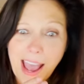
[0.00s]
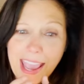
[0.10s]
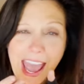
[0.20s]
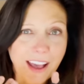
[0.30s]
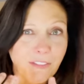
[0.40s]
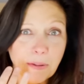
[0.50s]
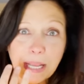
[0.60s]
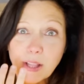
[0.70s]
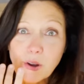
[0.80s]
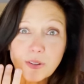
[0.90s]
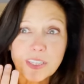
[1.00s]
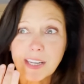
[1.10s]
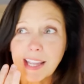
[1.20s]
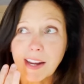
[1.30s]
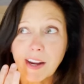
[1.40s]
I have all my clothes in
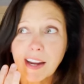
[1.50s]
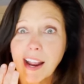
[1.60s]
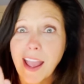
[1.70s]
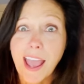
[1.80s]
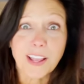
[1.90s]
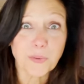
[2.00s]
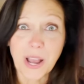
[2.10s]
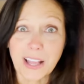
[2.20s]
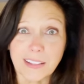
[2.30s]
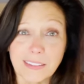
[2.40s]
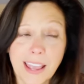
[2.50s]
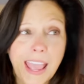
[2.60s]
here as well.